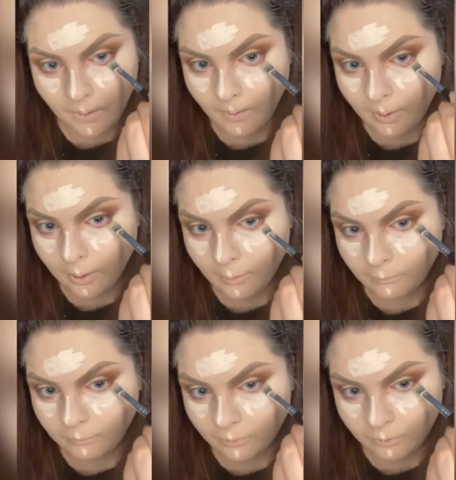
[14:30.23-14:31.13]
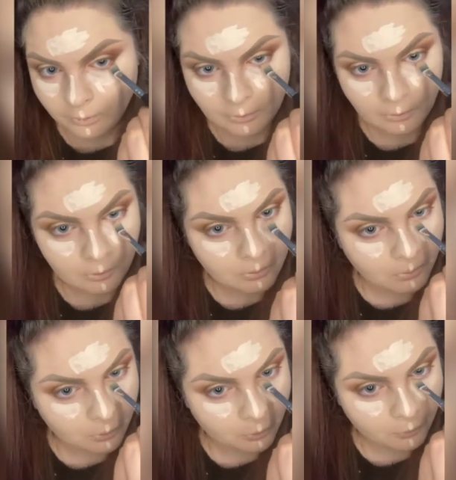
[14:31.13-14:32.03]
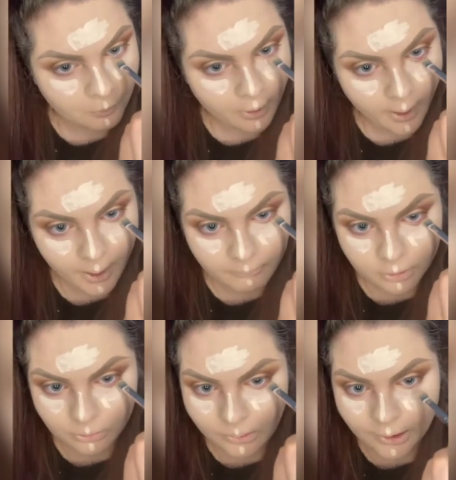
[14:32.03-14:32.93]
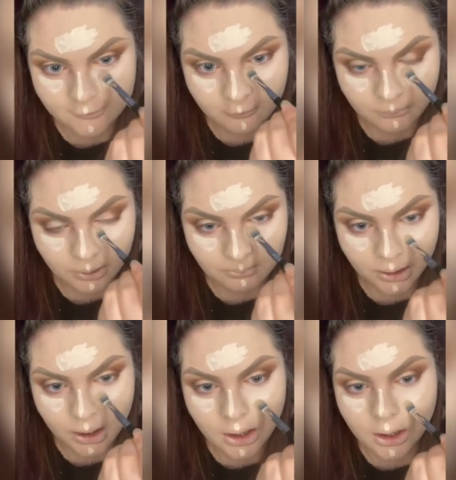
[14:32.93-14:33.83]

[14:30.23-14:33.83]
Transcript: Because you're gonna go under the eye with some eyeshadow in a minute.